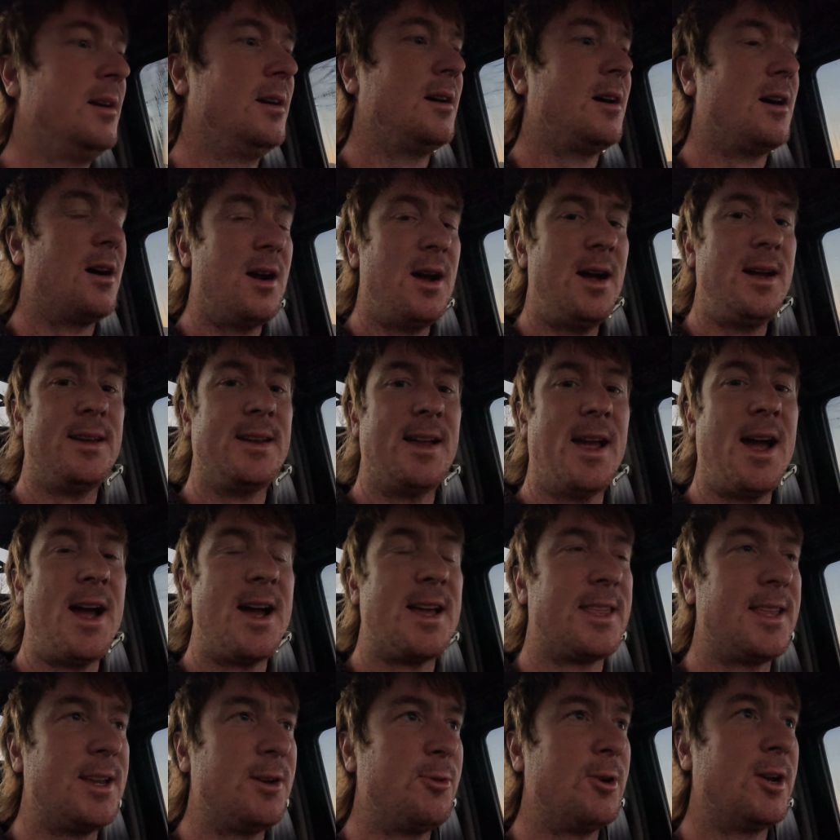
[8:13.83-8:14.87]
All right, yeah,
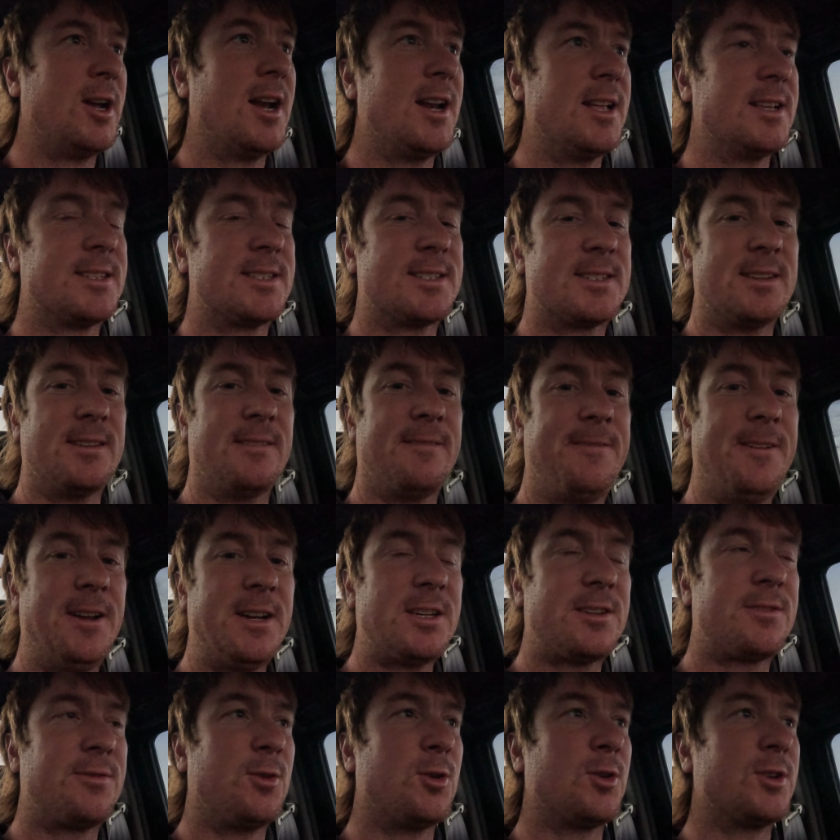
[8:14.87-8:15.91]
I think we got it
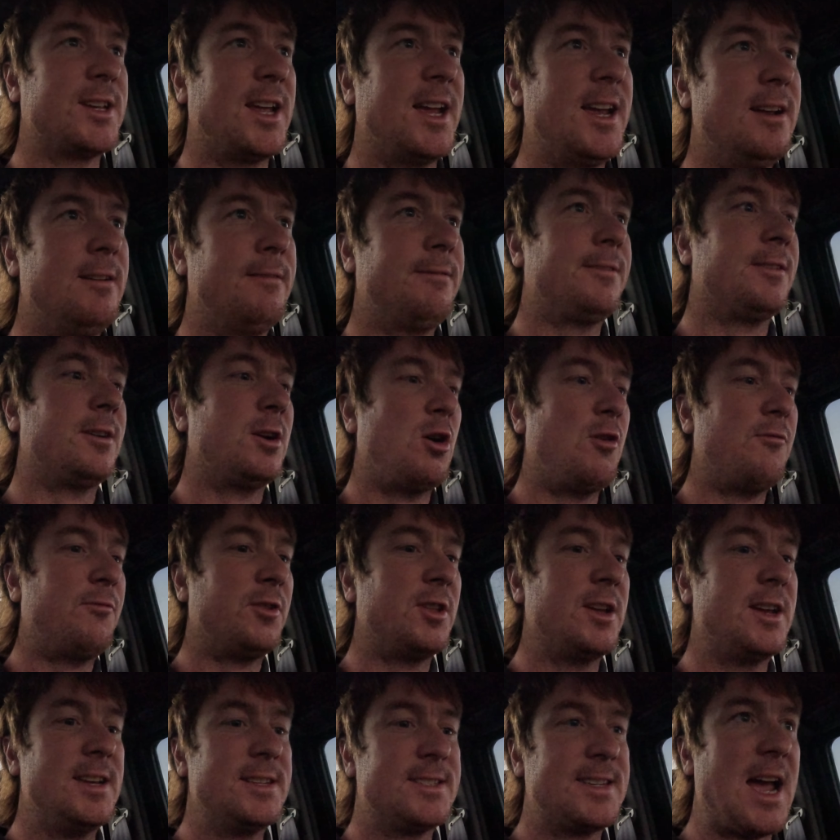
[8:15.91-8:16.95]
fixed for Dave.
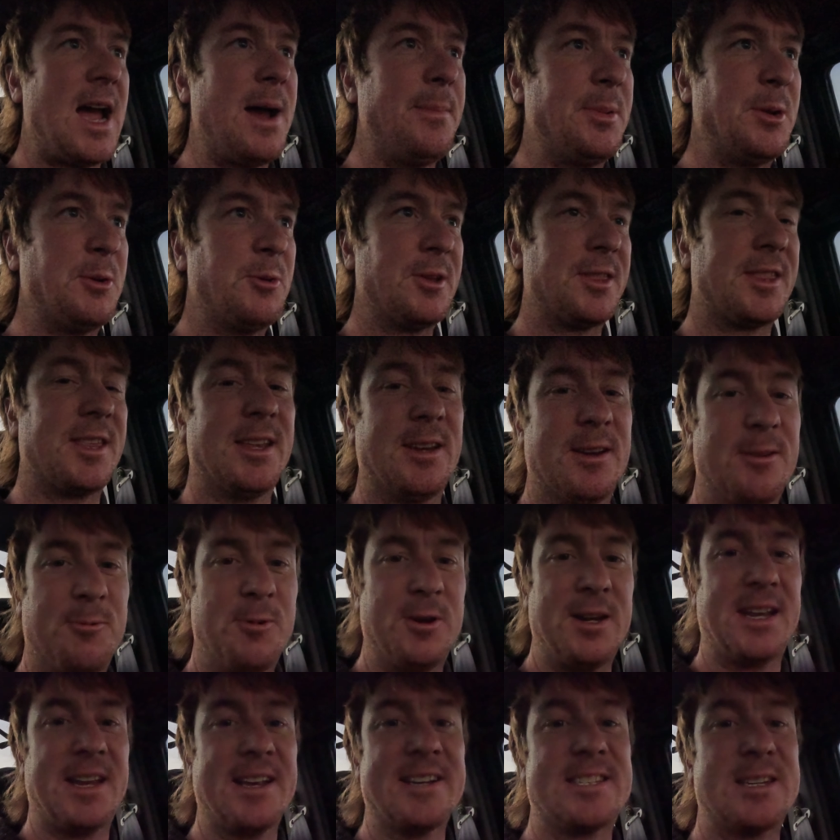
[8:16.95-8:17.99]
Hopefully he's happy with it
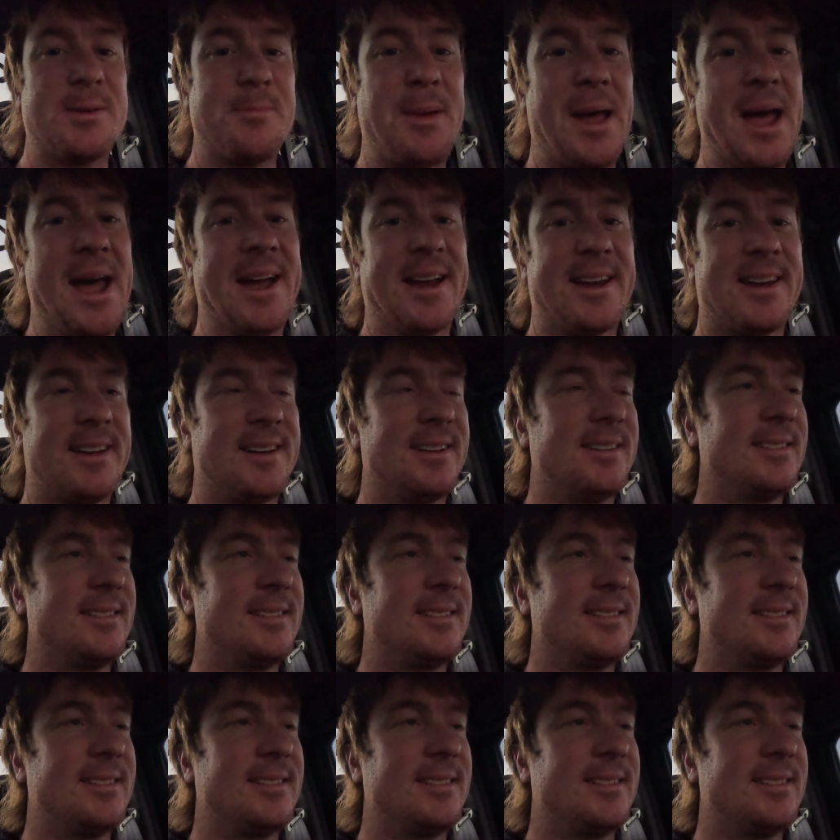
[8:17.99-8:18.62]
when he gets it back.